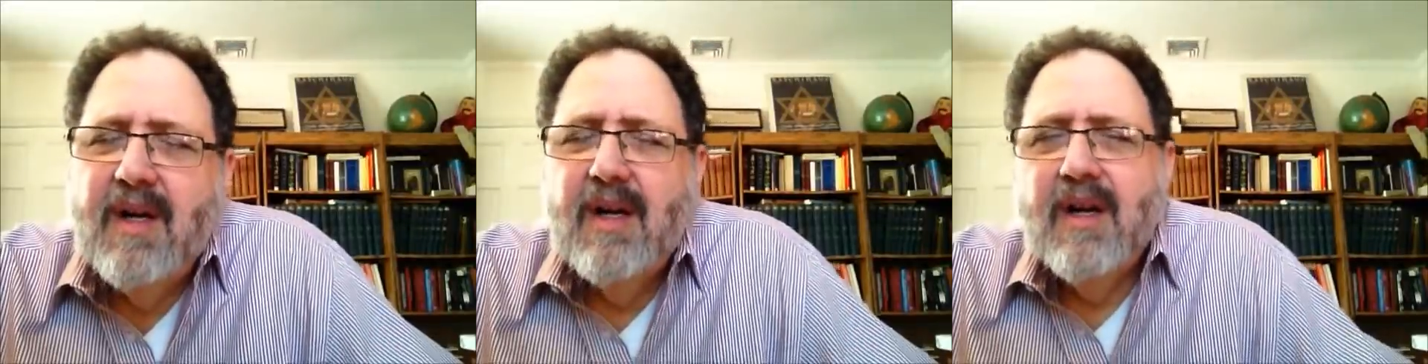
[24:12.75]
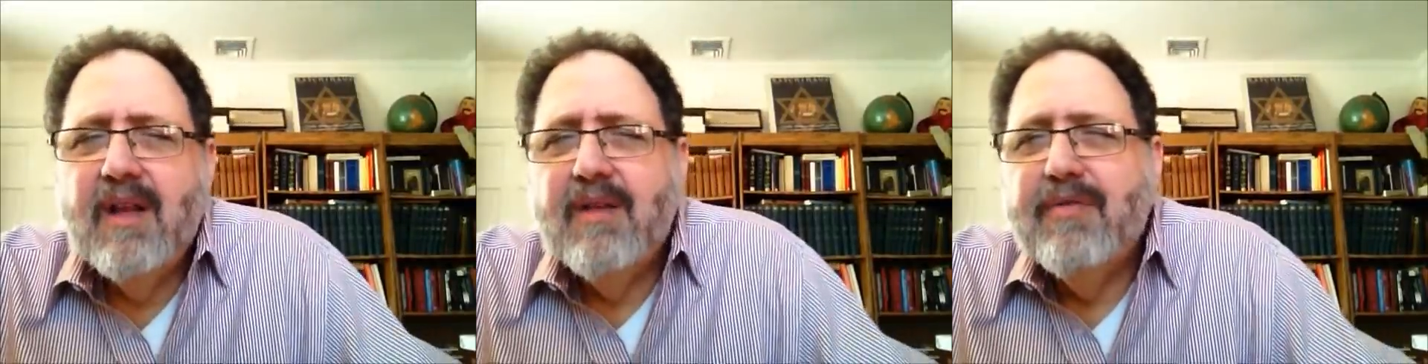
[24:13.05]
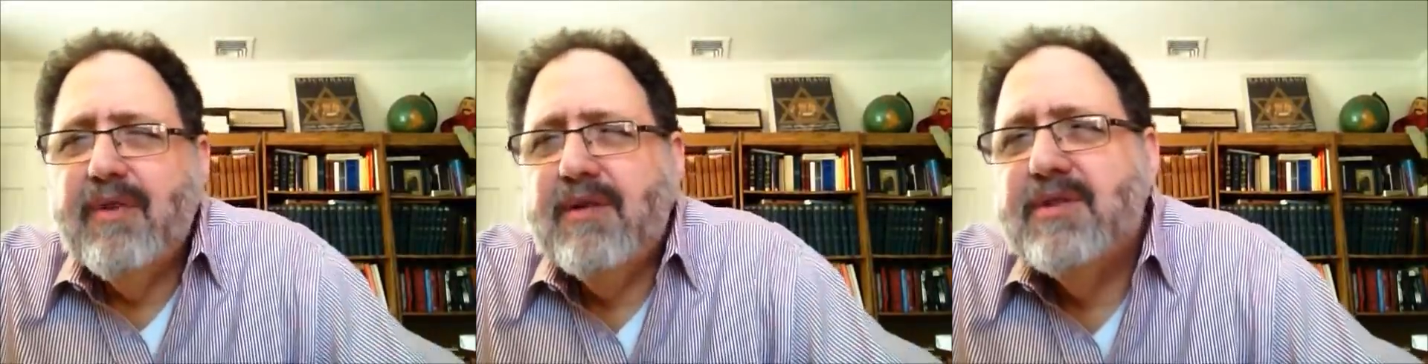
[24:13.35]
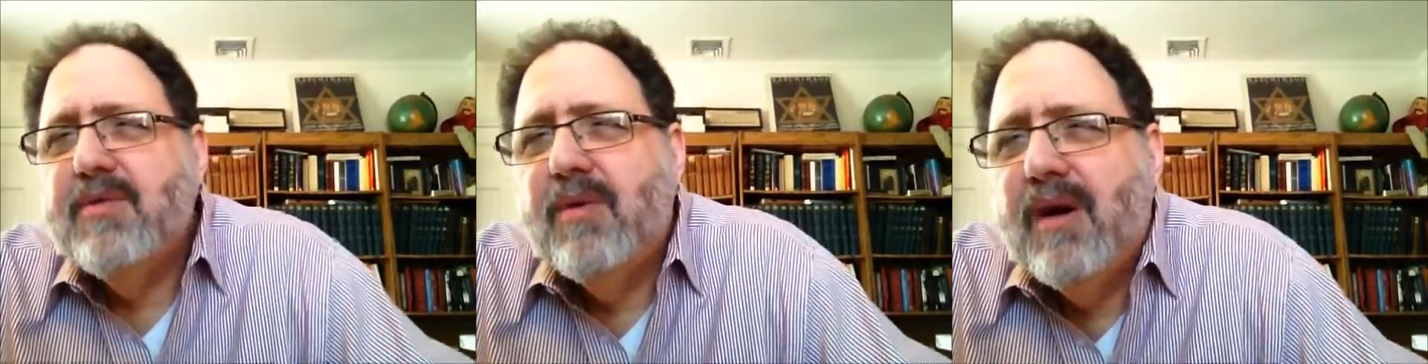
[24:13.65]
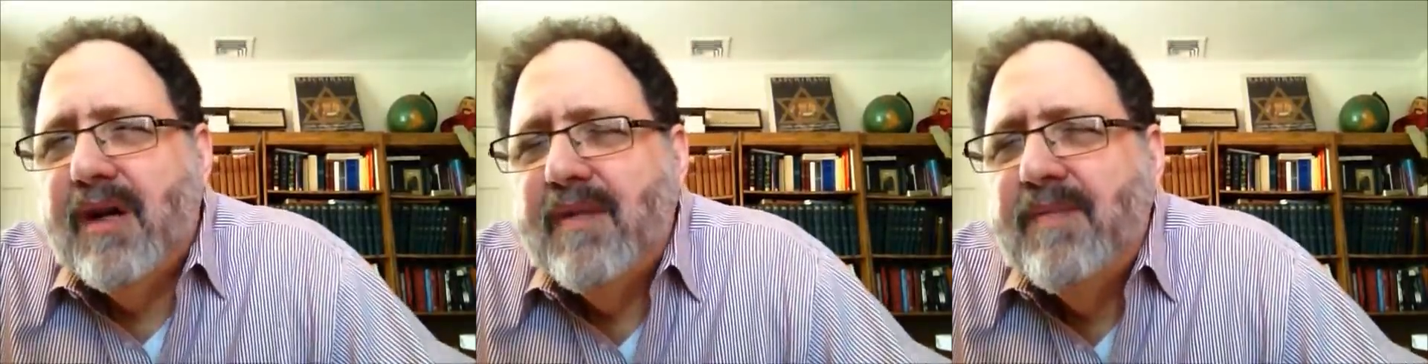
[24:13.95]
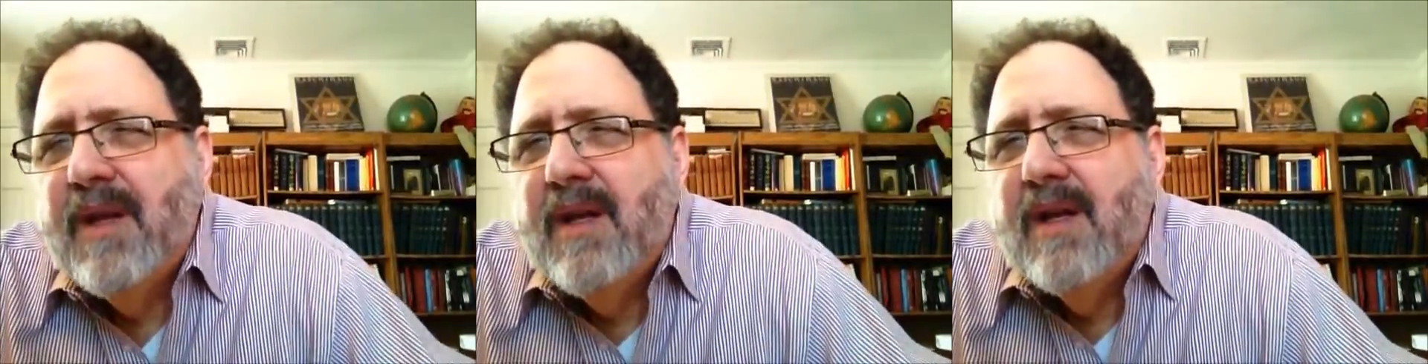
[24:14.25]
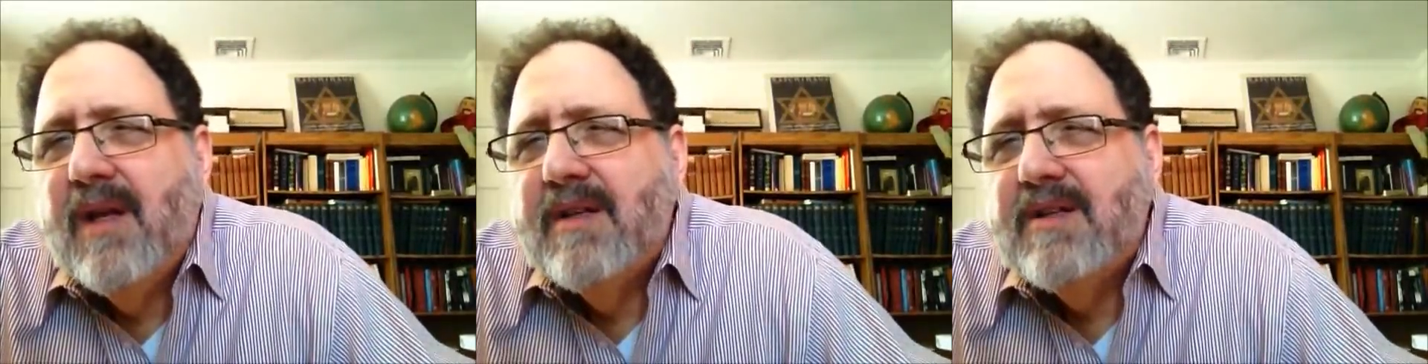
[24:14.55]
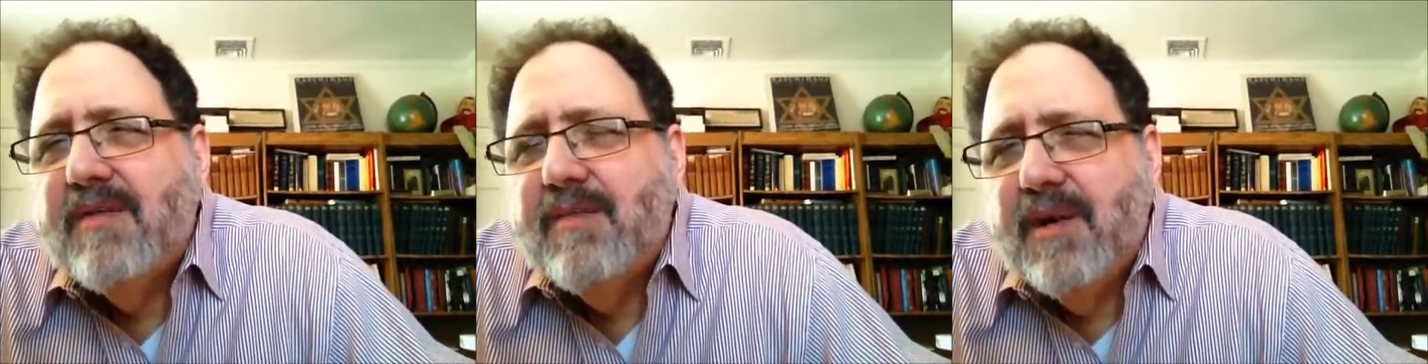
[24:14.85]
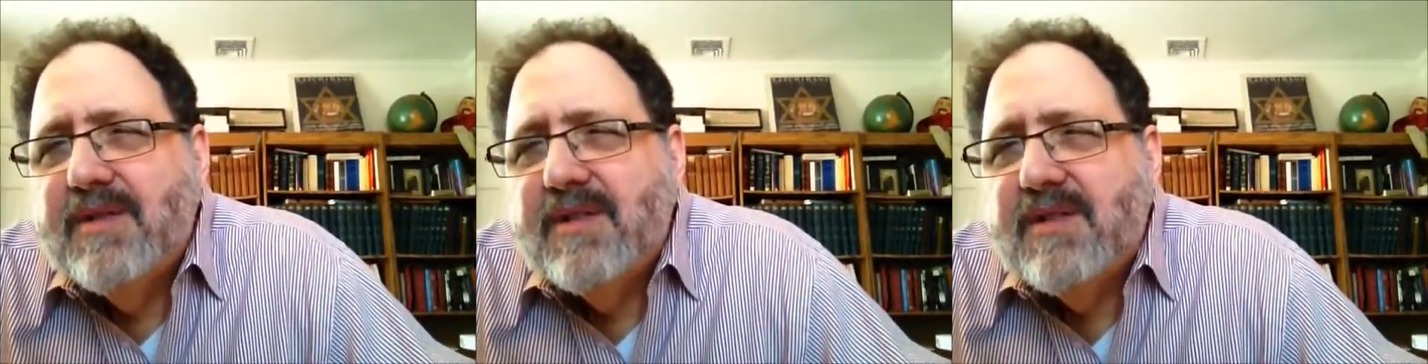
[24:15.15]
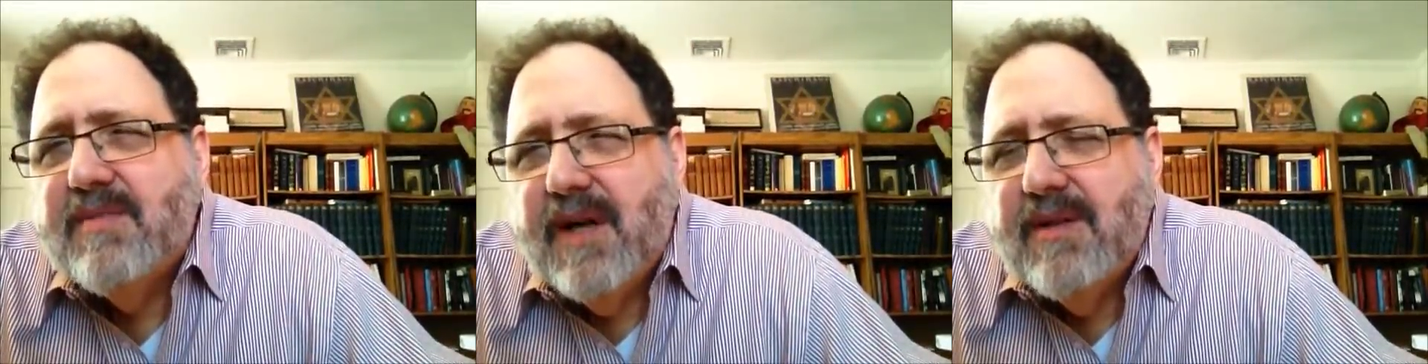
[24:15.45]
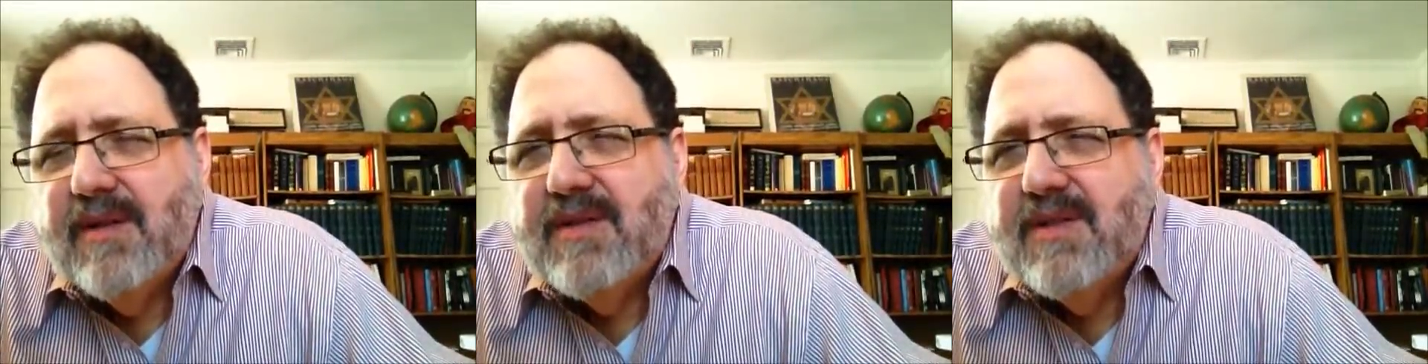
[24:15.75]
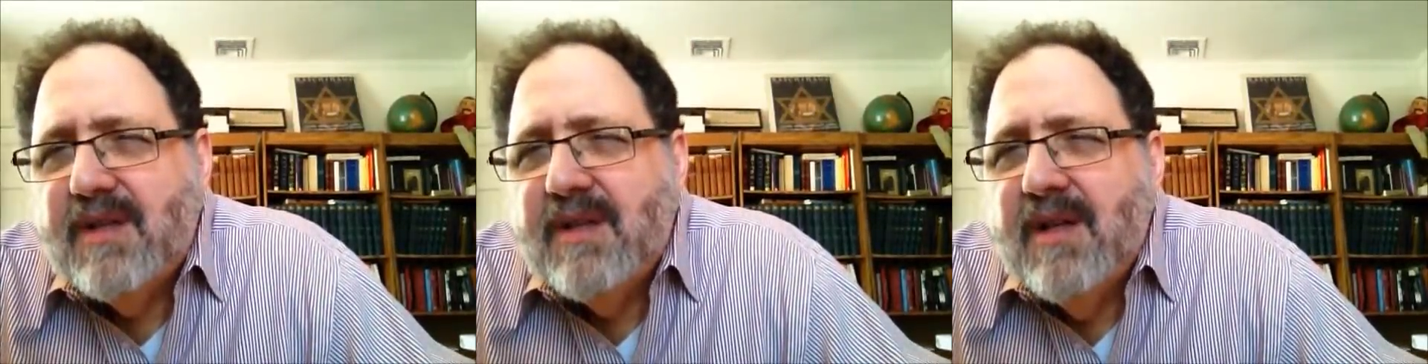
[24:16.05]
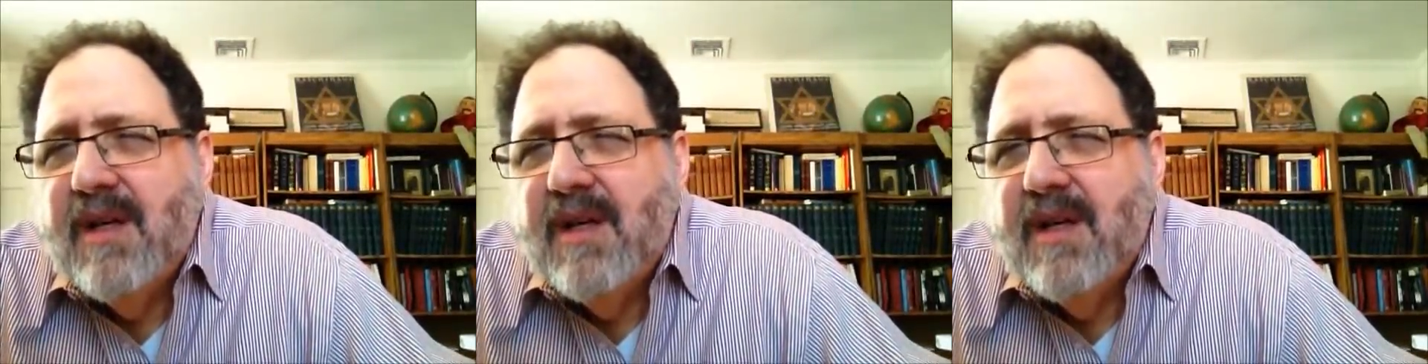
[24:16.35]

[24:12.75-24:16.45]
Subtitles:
The first one is of Moses Mendelssohn